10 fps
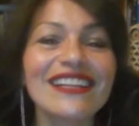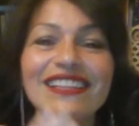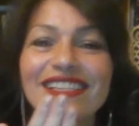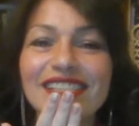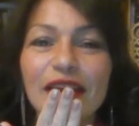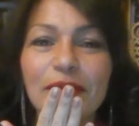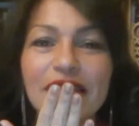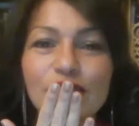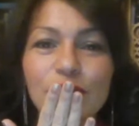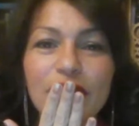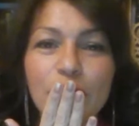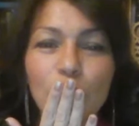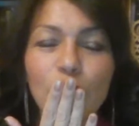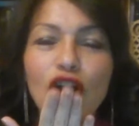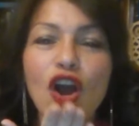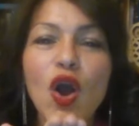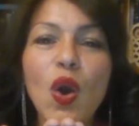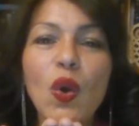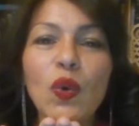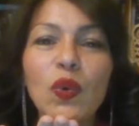this time next week.
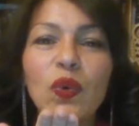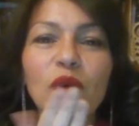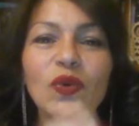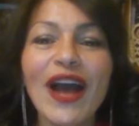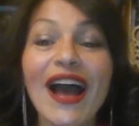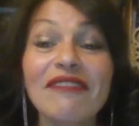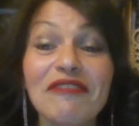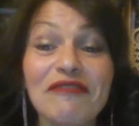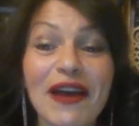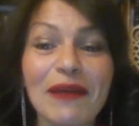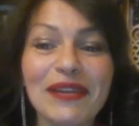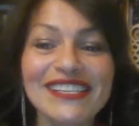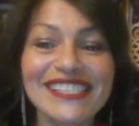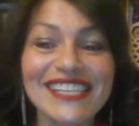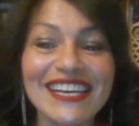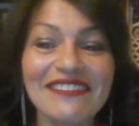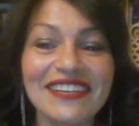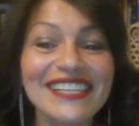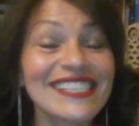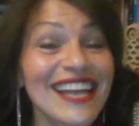Have a fabulous
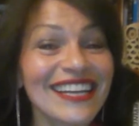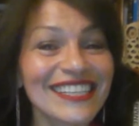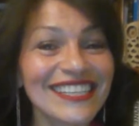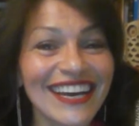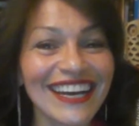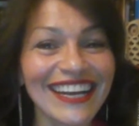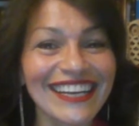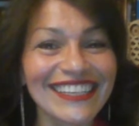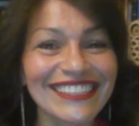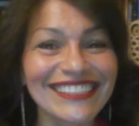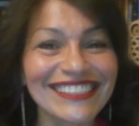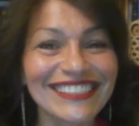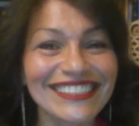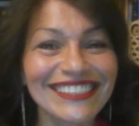evening/night.